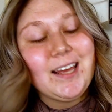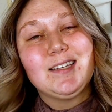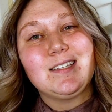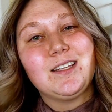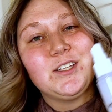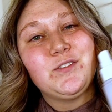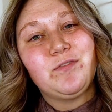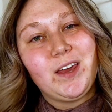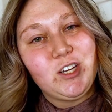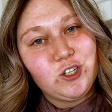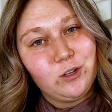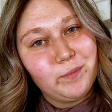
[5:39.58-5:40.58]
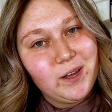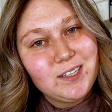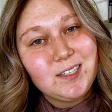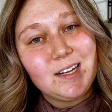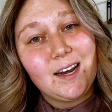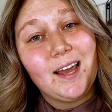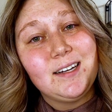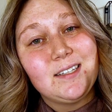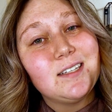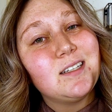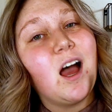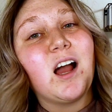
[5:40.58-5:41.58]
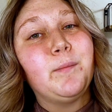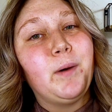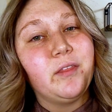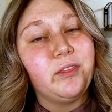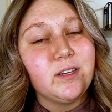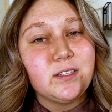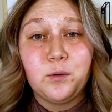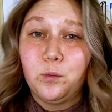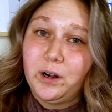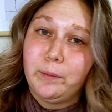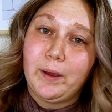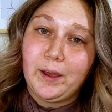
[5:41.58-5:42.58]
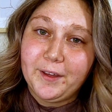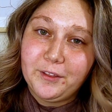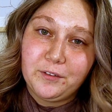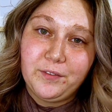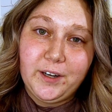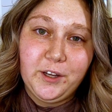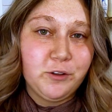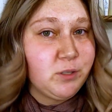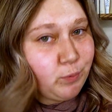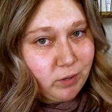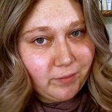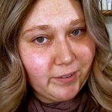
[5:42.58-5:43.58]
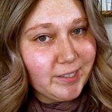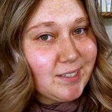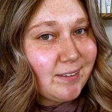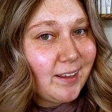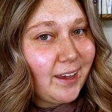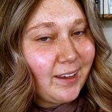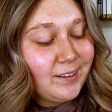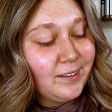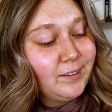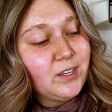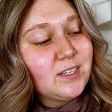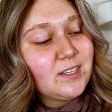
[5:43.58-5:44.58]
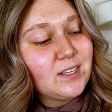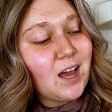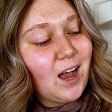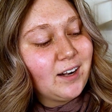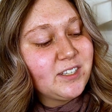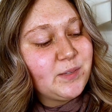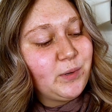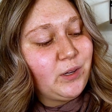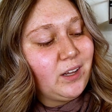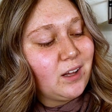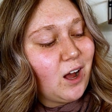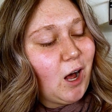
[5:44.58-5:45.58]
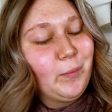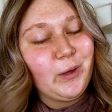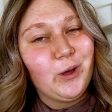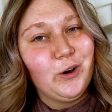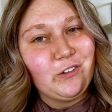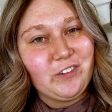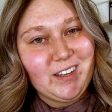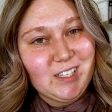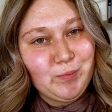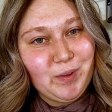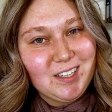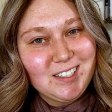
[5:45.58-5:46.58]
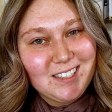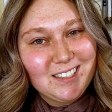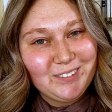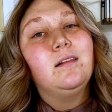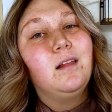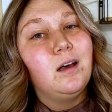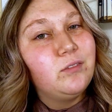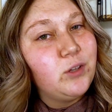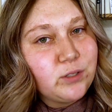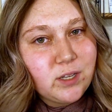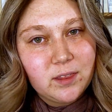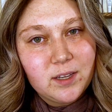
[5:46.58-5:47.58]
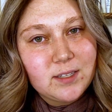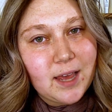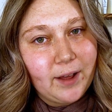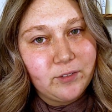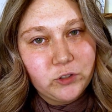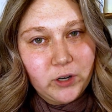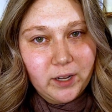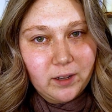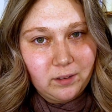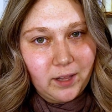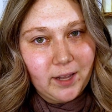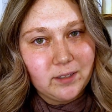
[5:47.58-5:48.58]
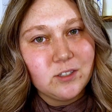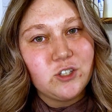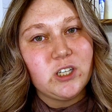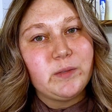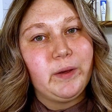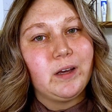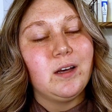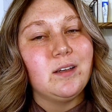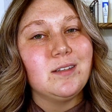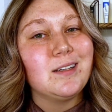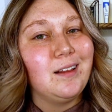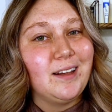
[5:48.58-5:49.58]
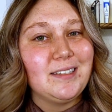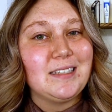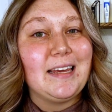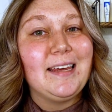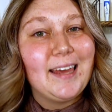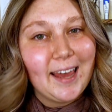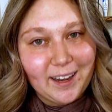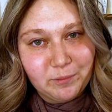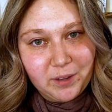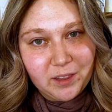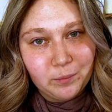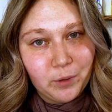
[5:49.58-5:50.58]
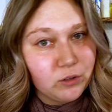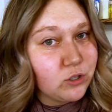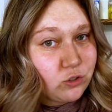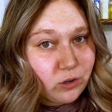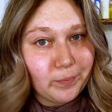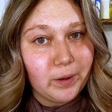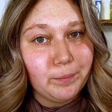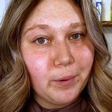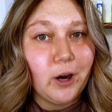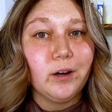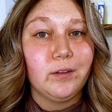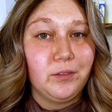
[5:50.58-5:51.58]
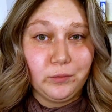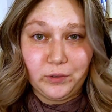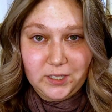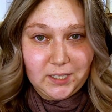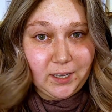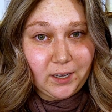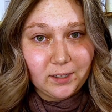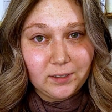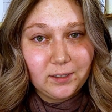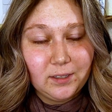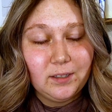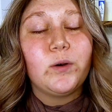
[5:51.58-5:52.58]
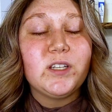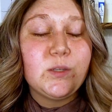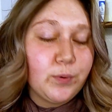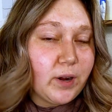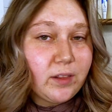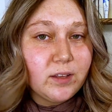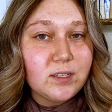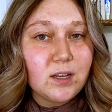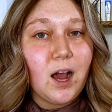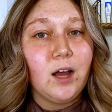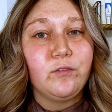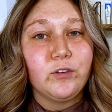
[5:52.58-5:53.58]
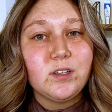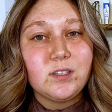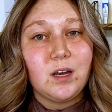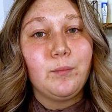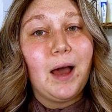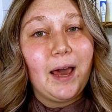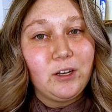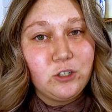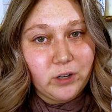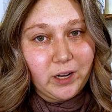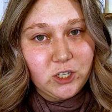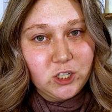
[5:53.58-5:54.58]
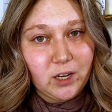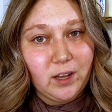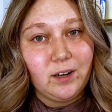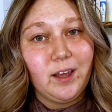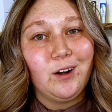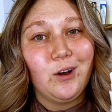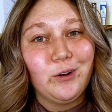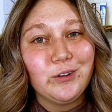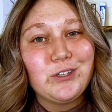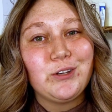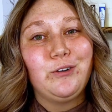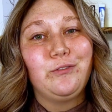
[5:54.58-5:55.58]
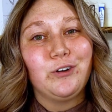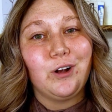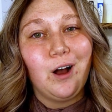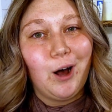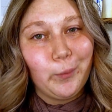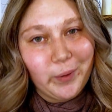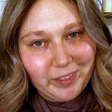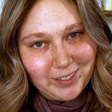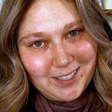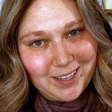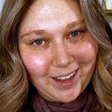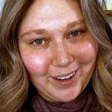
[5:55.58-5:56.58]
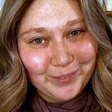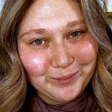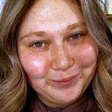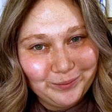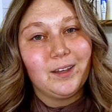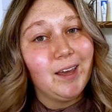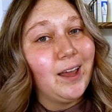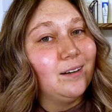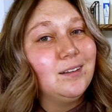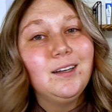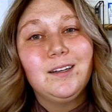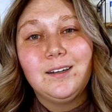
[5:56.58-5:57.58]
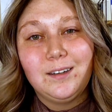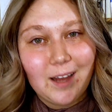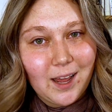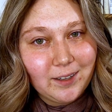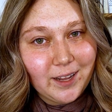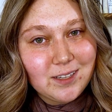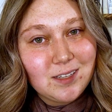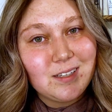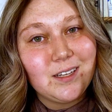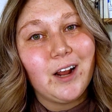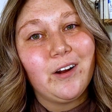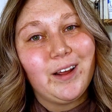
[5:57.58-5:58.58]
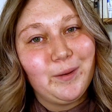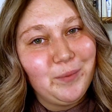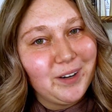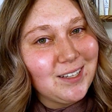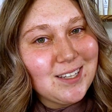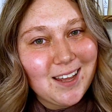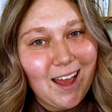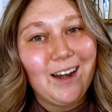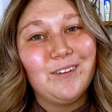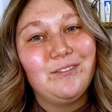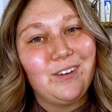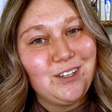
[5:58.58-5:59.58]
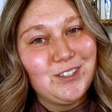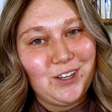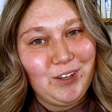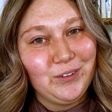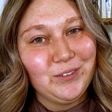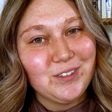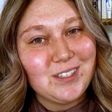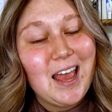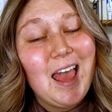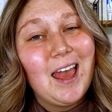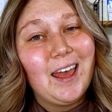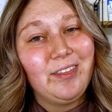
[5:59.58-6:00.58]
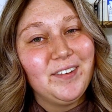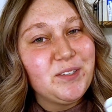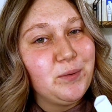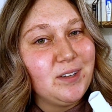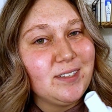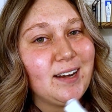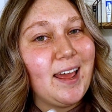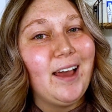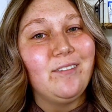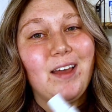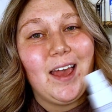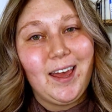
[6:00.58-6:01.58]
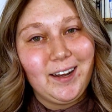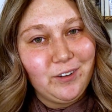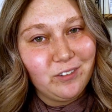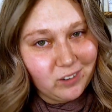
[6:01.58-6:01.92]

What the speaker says: is this facial mist, and I did talk about this in one of my other videos previously, but this is the Honest Beauty Calm and Go Face Mist. I love using this after I cleanse just because cleansing can be the most stripping part of the routine. So I spray this on for some hydration and also for calming the skin. Again, not necessary, but it's kind of fun to use, and this one doesn't have any